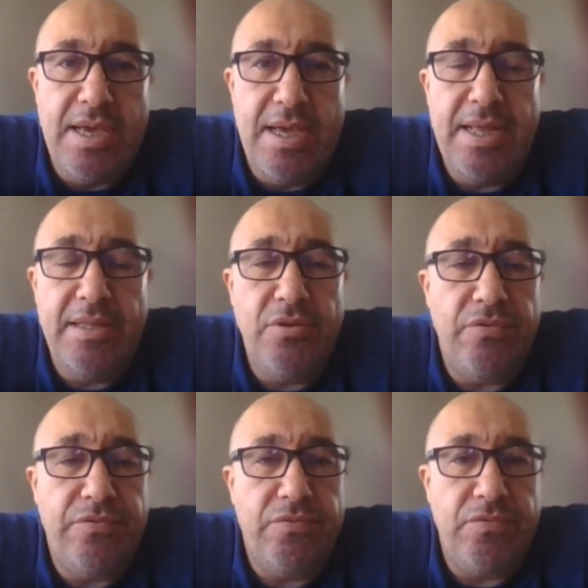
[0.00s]
And end
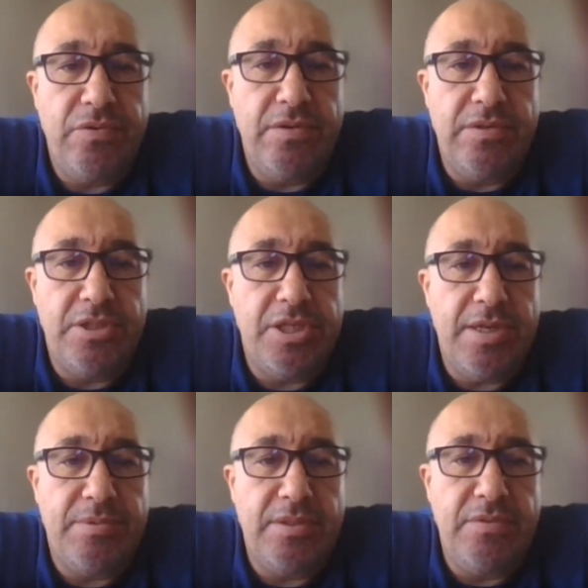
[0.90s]
of the
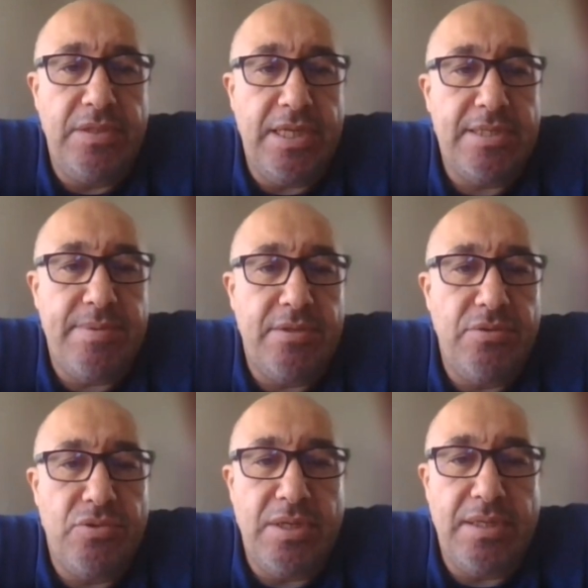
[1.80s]
chapter, we expect
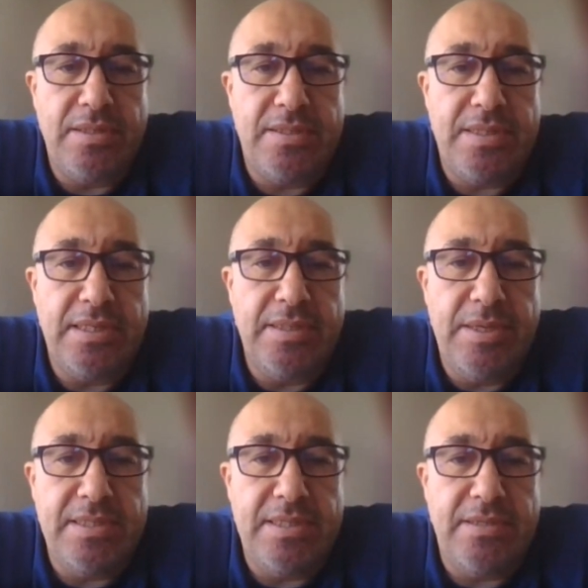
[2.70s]
you to understand the
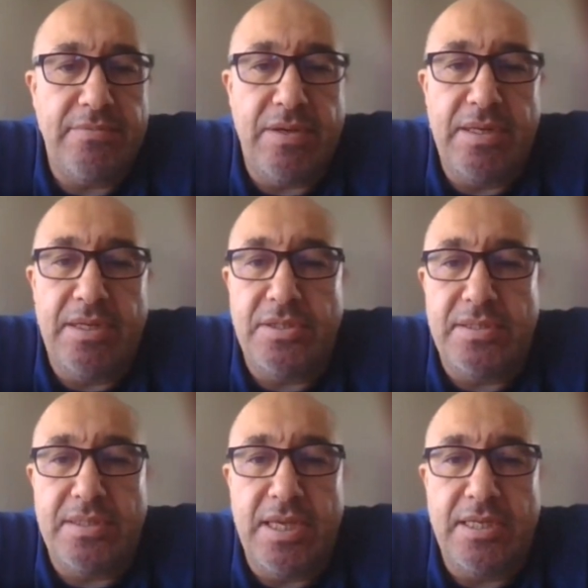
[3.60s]
basic financial
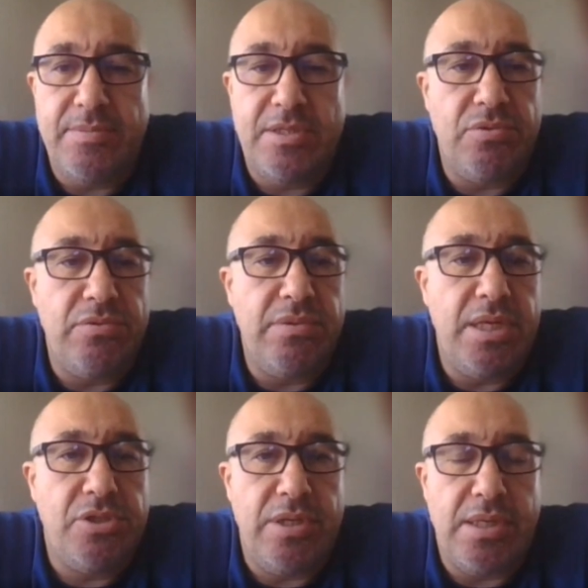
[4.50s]
statements through
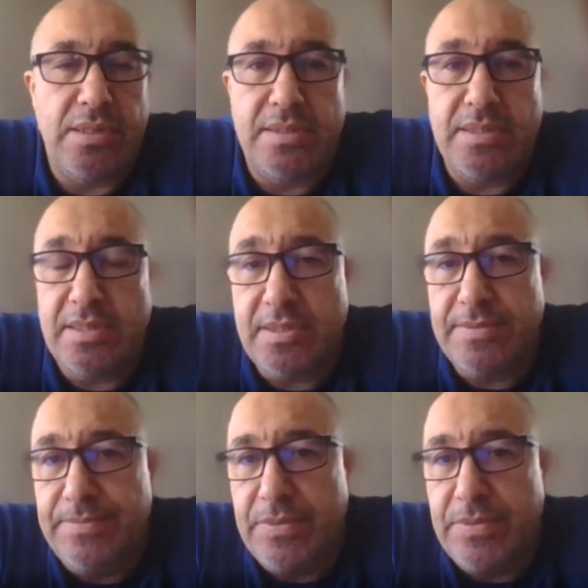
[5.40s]
ratio analysis.